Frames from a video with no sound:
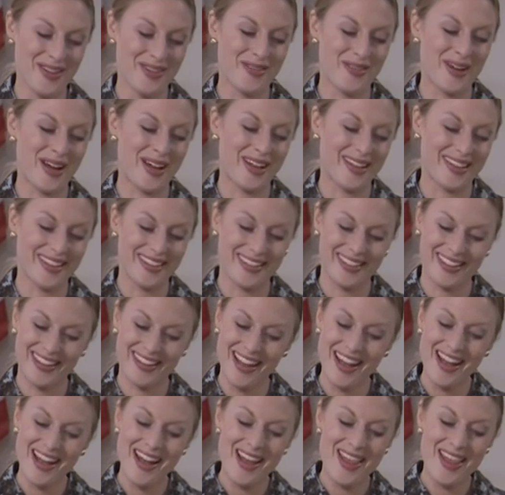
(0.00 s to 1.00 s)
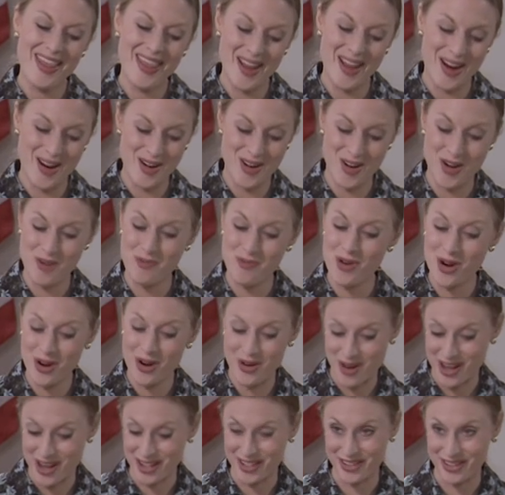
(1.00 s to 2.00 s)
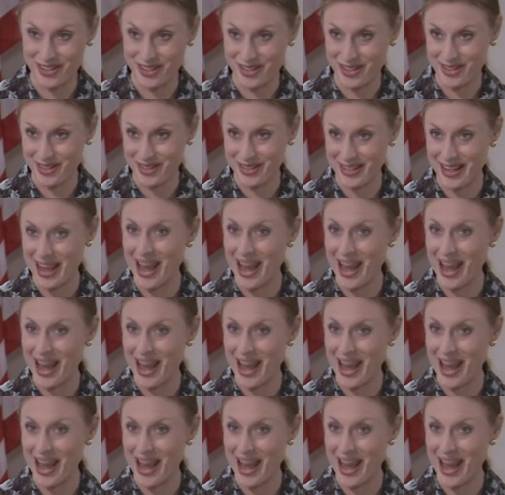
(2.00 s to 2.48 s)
Well, there are no more questions,